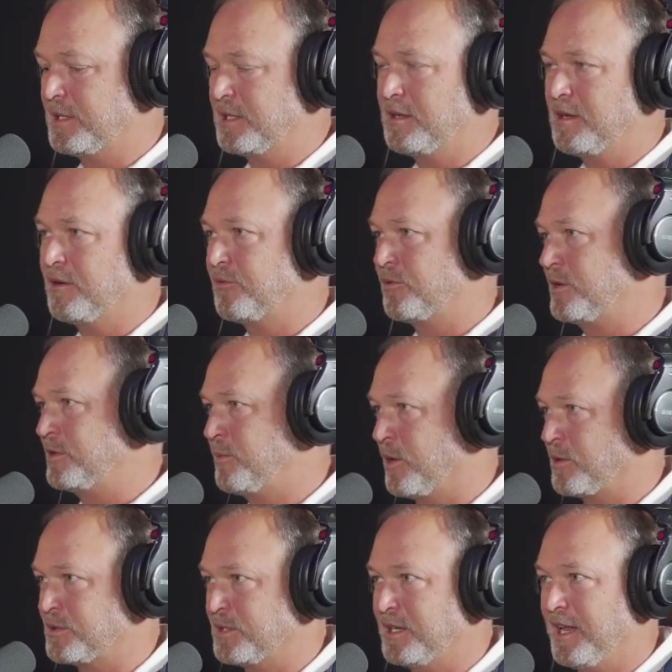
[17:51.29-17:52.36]
income for each
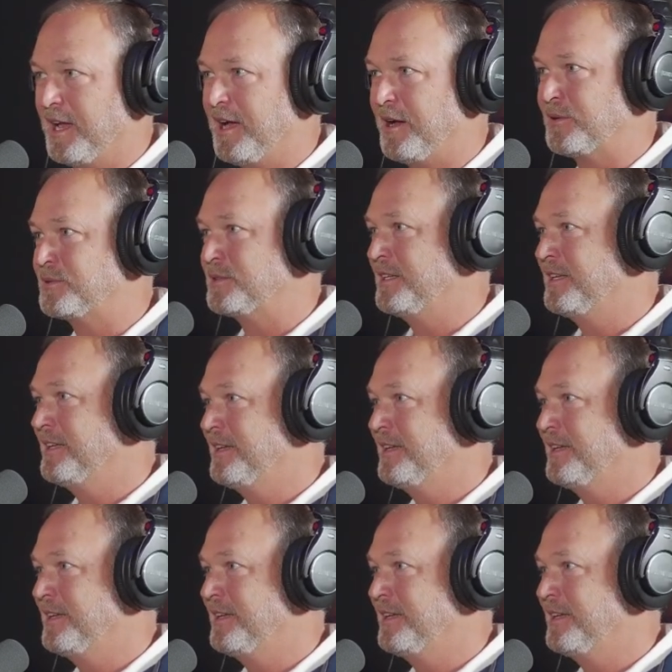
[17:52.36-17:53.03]
person in the house.